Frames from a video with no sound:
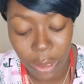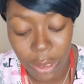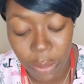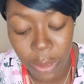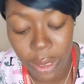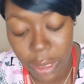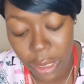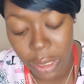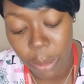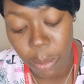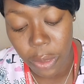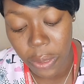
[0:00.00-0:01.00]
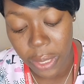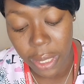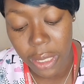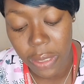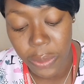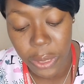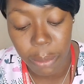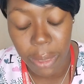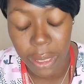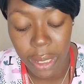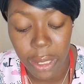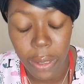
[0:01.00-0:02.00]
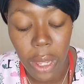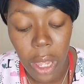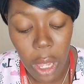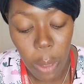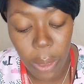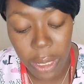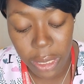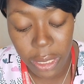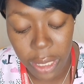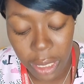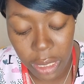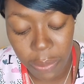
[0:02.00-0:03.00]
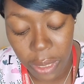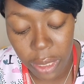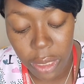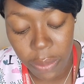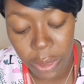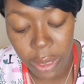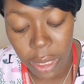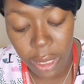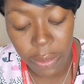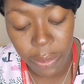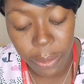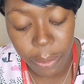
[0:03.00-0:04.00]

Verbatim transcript: we're gonna see some more things for you, my Leo. What is the next phase of your life?